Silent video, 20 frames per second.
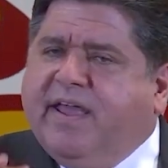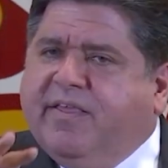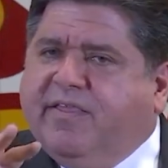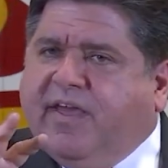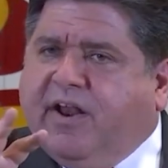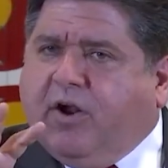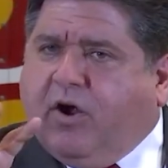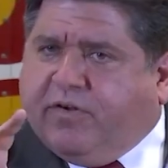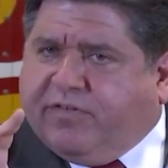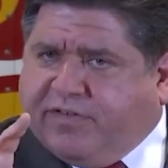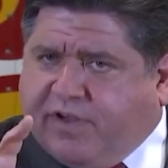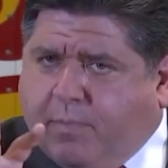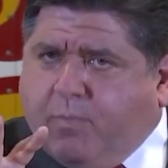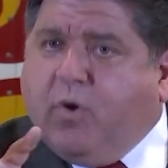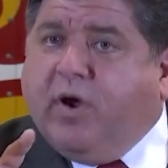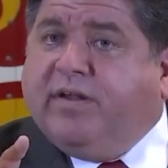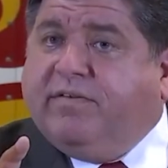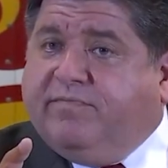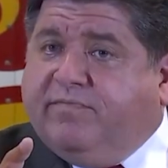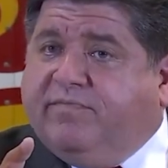that are
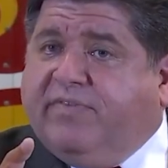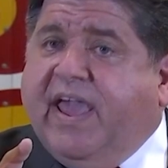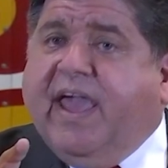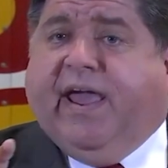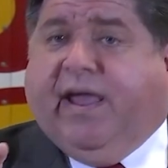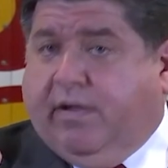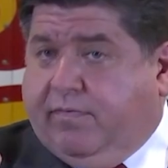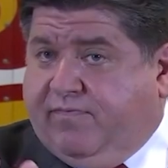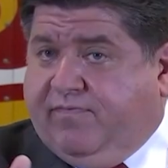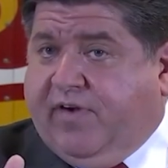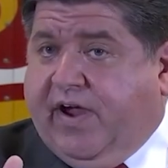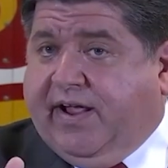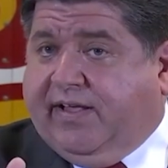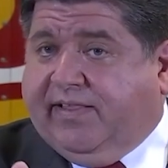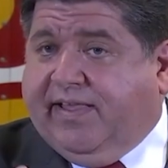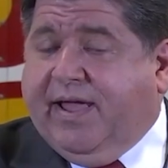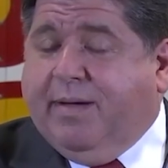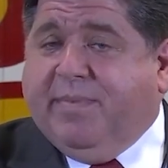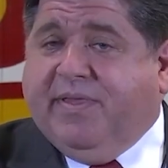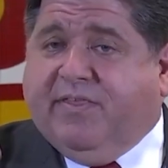somewhat vague,
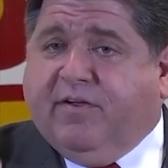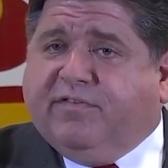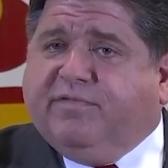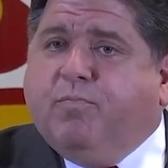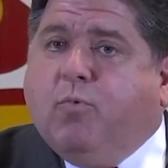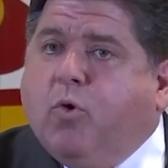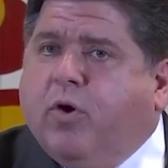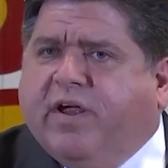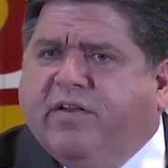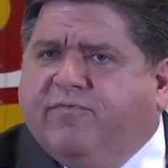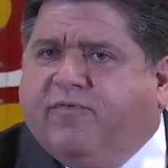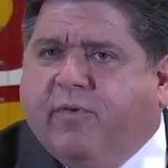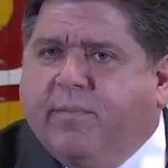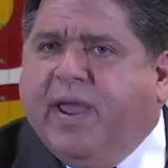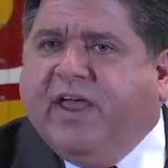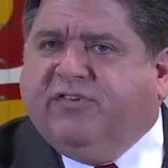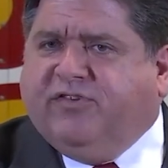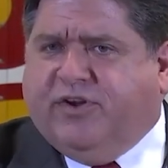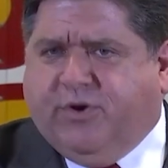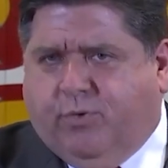frankly. I mean, there's more
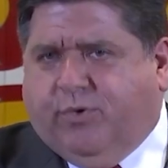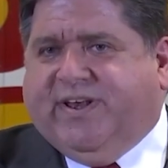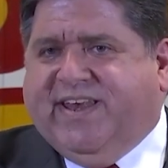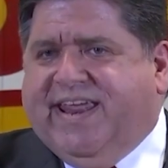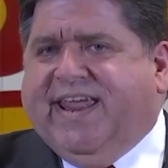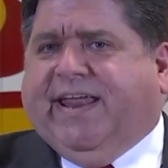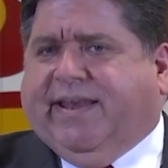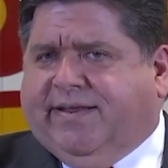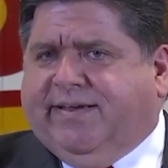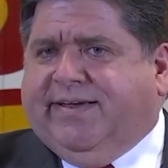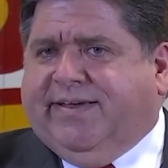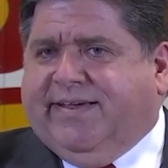information you would need.